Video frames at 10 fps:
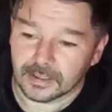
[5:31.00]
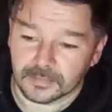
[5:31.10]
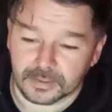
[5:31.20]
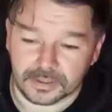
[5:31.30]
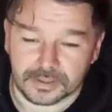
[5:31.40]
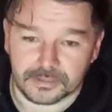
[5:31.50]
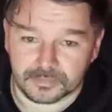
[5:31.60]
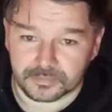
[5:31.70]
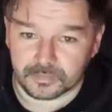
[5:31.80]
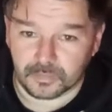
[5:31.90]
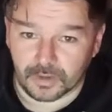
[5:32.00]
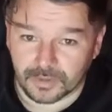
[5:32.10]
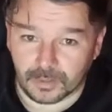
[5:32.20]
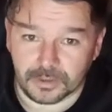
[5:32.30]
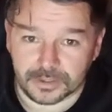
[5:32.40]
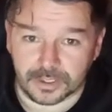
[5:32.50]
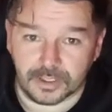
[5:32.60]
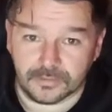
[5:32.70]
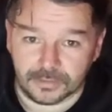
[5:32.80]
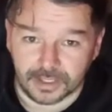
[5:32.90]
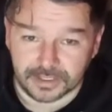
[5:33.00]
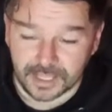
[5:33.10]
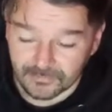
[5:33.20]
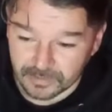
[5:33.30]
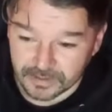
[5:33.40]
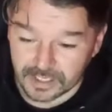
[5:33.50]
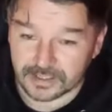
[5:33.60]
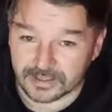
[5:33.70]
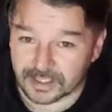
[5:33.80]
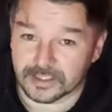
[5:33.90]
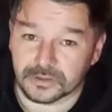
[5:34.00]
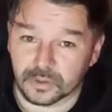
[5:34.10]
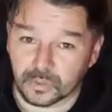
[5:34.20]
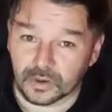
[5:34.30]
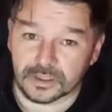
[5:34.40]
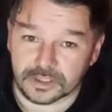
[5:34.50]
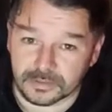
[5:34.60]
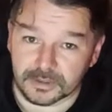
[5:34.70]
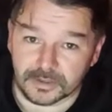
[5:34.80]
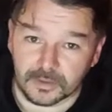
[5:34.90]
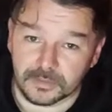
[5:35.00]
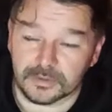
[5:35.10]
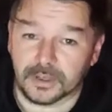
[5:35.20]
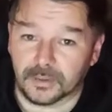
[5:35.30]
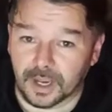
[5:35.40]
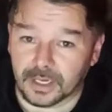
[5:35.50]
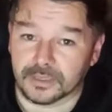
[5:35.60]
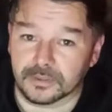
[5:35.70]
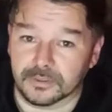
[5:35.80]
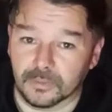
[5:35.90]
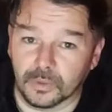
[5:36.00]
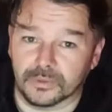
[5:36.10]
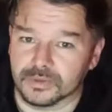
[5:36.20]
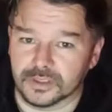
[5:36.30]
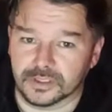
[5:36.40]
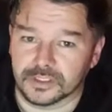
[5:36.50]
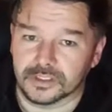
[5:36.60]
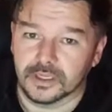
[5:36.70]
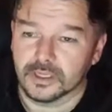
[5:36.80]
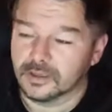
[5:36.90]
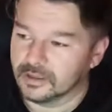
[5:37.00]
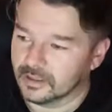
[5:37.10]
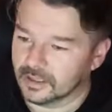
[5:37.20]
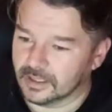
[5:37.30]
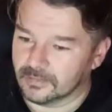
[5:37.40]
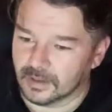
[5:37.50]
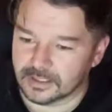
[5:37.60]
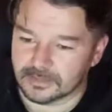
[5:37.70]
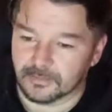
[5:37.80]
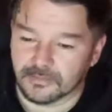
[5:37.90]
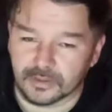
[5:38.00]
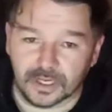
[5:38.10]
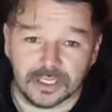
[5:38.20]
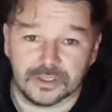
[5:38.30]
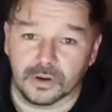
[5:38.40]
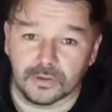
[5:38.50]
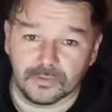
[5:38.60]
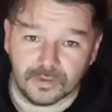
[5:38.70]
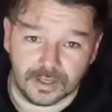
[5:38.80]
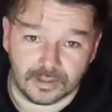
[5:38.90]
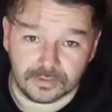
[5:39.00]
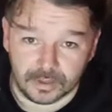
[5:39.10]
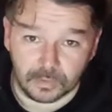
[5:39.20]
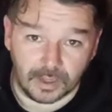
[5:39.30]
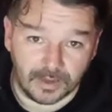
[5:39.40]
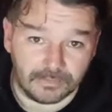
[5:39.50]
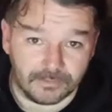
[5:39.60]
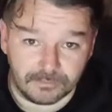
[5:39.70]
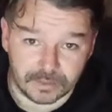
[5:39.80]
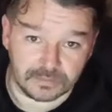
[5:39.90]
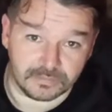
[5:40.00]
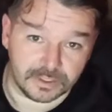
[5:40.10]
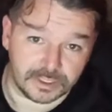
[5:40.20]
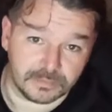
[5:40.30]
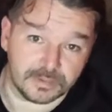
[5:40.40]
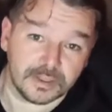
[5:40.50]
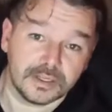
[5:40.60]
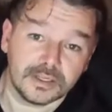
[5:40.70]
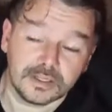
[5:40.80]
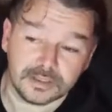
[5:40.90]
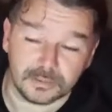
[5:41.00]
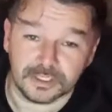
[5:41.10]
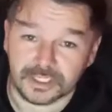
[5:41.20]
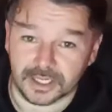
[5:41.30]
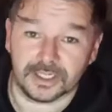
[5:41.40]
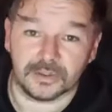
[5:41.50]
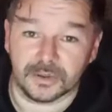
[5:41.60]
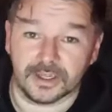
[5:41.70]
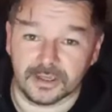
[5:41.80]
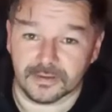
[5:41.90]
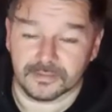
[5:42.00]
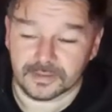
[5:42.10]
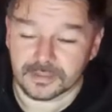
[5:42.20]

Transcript: But that was there to actually emphasize that these two were a serious couple. They were actually more than just um, a simple flirtation or fling. They were having a physical relationship. They were genuinely in love.